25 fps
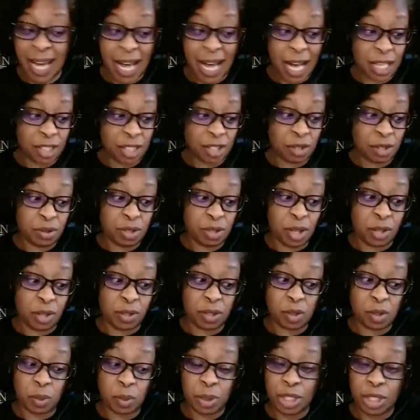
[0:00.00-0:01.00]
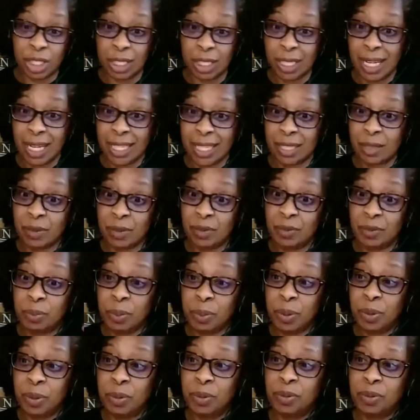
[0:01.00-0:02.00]
I showed y'all the squishy, nice,
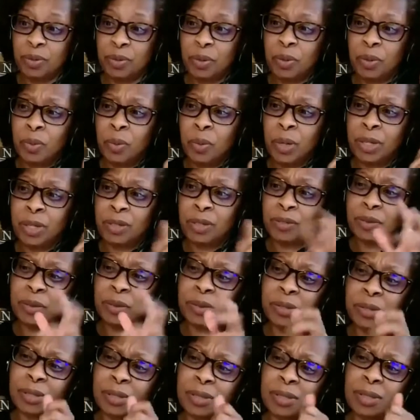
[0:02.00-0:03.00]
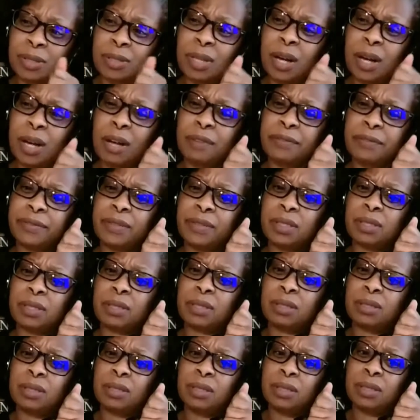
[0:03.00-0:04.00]
beautiful, wonderful, soft
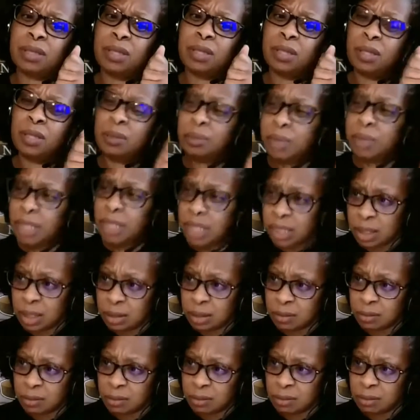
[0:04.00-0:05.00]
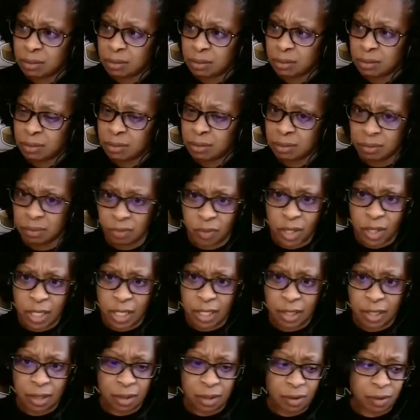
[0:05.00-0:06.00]
Play-Doh,
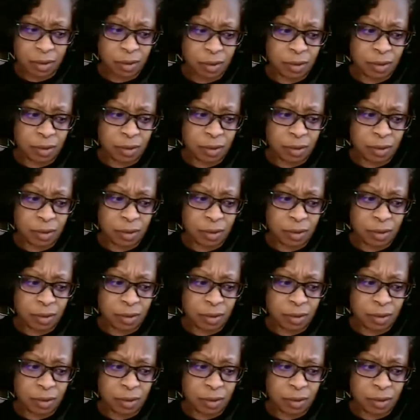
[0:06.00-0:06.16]
right?